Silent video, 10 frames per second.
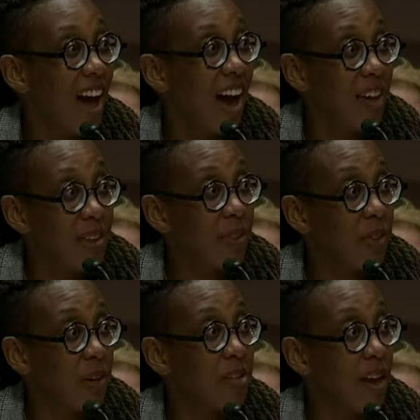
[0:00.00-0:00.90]
I think that
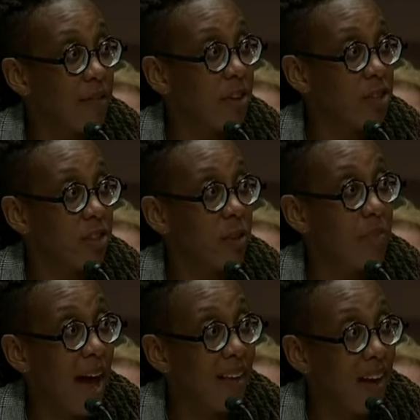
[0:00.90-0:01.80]
there are definitions for
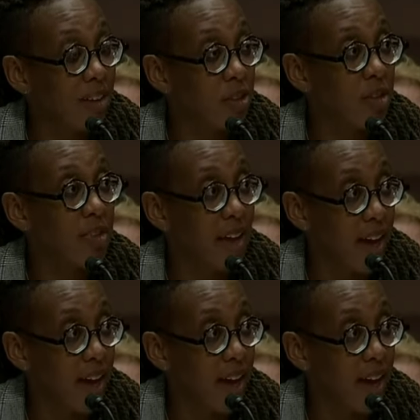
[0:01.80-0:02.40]
biological sex.